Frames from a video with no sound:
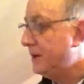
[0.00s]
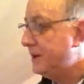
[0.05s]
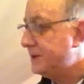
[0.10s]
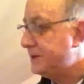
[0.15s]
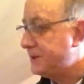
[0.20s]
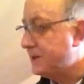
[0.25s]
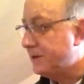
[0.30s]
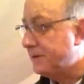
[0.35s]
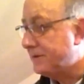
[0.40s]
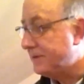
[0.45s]

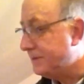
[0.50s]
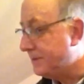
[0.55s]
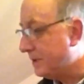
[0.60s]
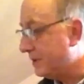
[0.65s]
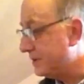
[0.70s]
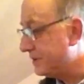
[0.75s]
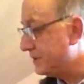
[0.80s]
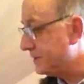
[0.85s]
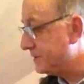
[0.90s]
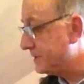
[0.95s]
So,
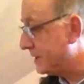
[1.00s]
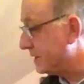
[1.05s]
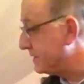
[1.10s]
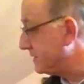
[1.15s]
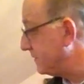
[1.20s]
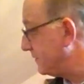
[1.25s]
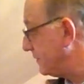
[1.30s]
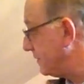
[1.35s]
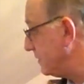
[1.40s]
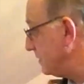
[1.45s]
alto
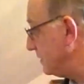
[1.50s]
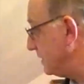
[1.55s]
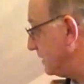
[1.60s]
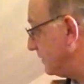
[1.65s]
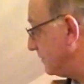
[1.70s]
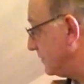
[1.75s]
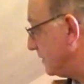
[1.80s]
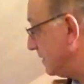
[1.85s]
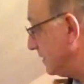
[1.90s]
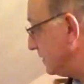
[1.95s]
saxophone, they've
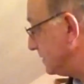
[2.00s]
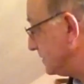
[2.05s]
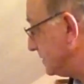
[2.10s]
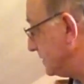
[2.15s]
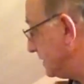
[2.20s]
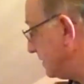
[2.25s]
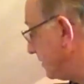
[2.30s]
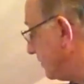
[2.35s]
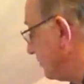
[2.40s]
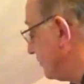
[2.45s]
got
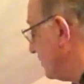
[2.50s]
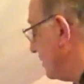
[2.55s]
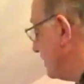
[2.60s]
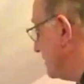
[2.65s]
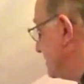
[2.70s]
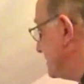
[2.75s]
3 other